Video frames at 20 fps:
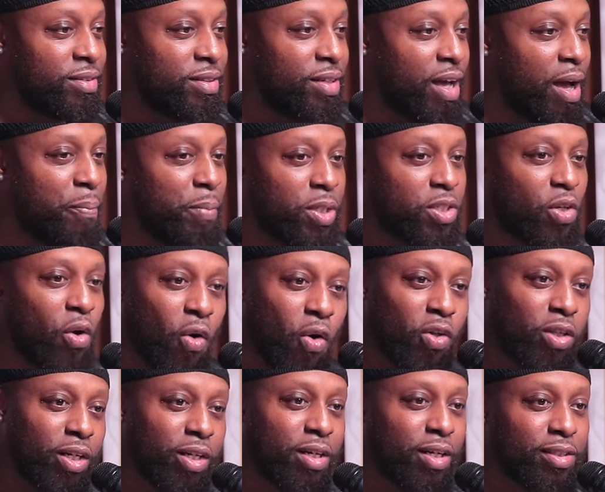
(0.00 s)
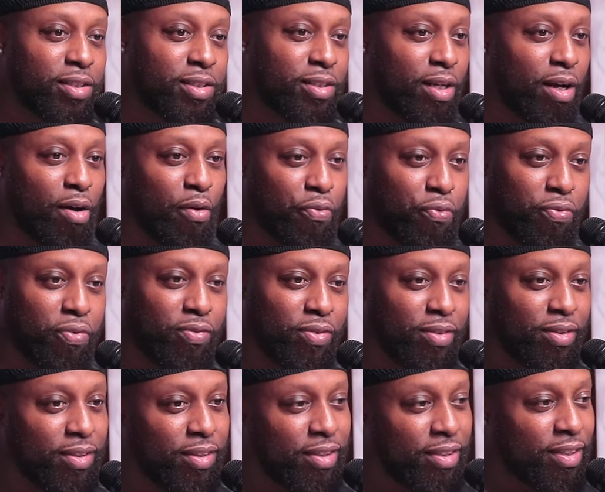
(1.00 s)
I miss all the good stuff.
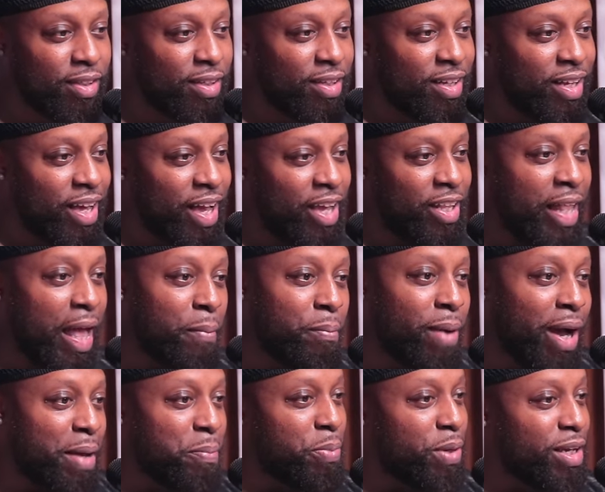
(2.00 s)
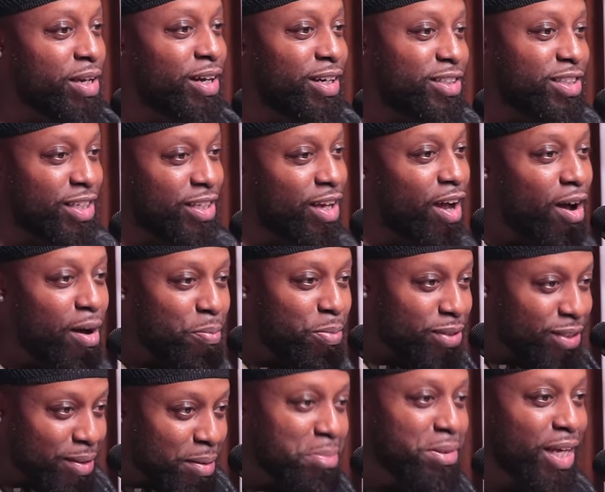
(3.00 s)
And that might be good to y'all, but
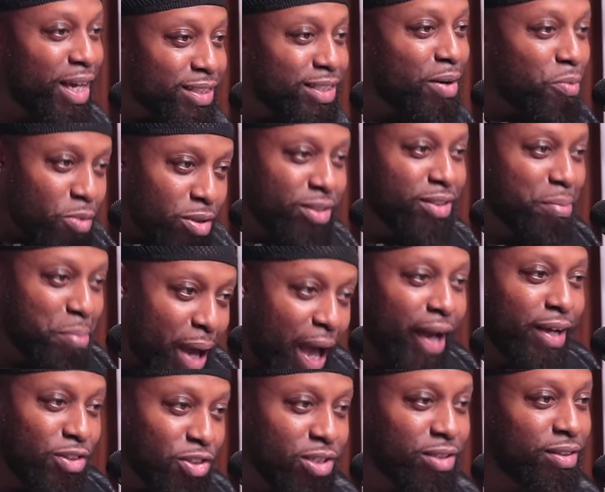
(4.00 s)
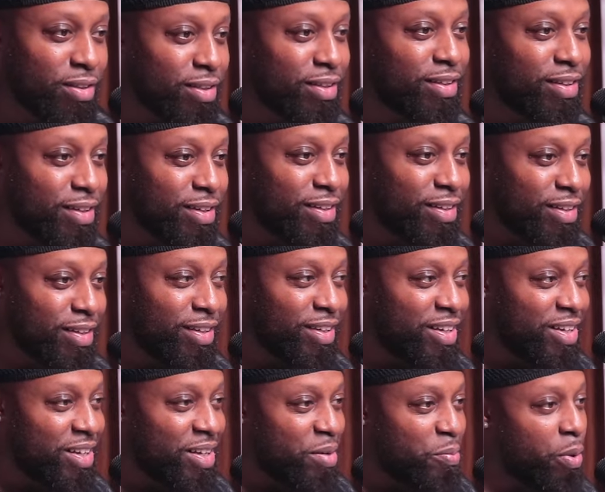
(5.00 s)
sometimes I want some action.
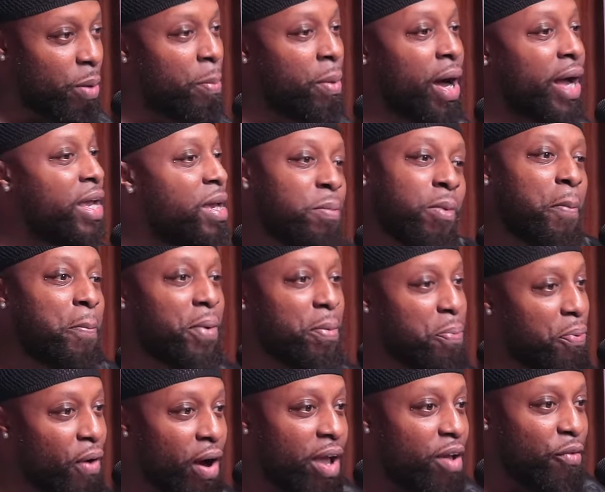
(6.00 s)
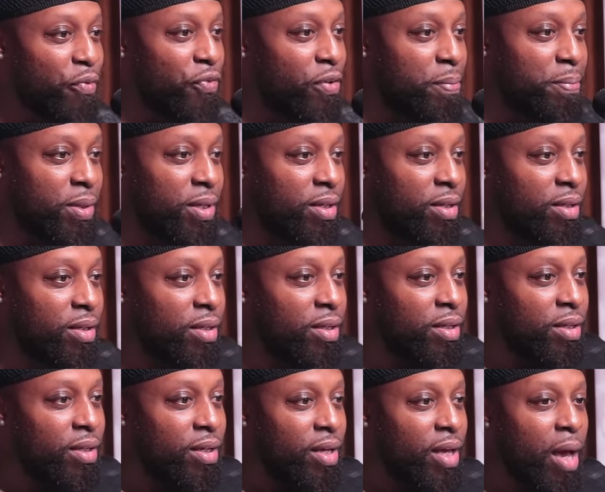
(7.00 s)
But Maima be praying for me.
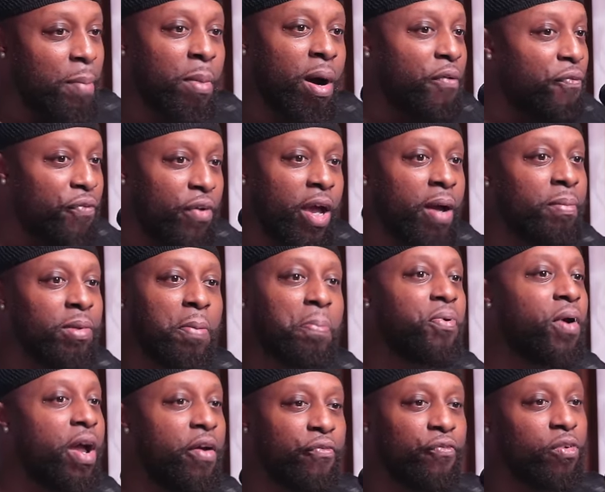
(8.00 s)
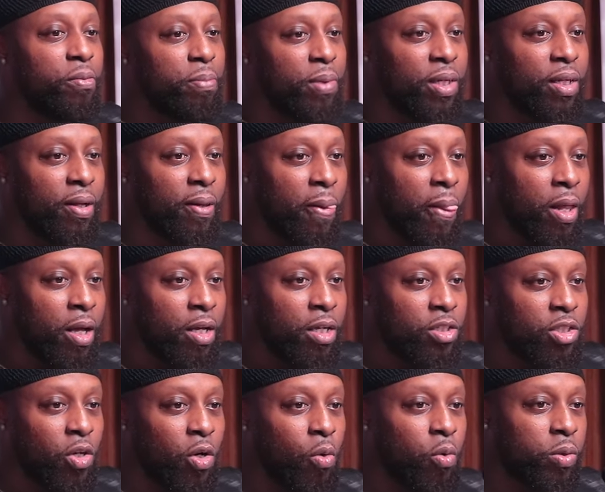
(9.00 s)
And my family pray for me.
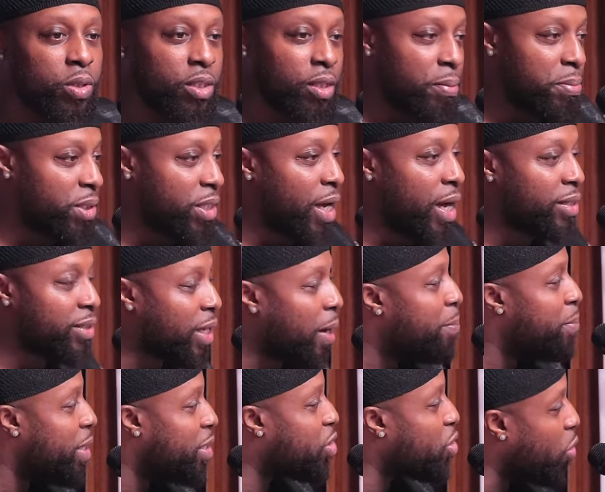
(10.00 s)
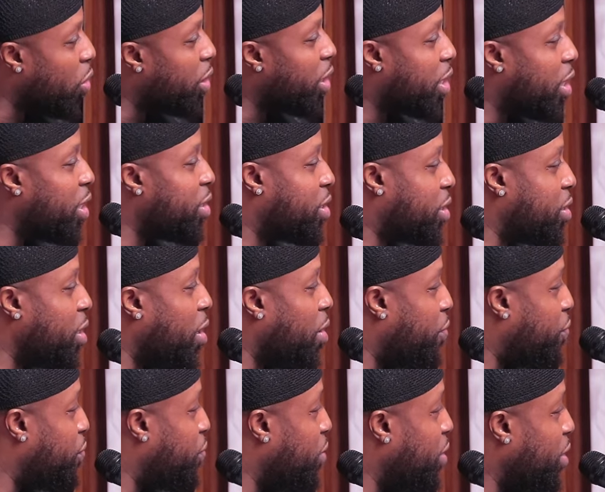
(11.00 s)
So sometimes I miss all the good
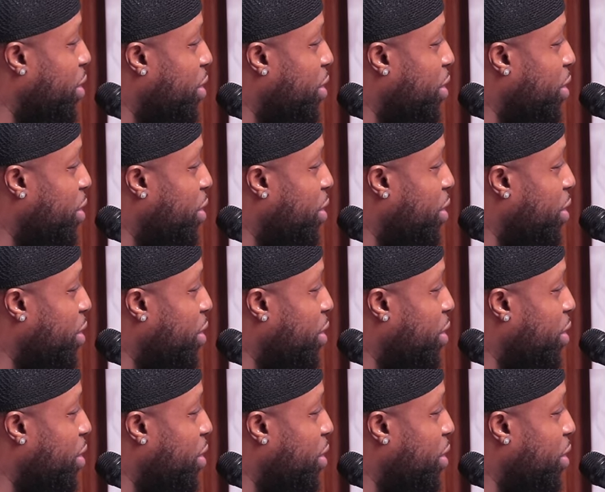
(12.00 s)
stuff.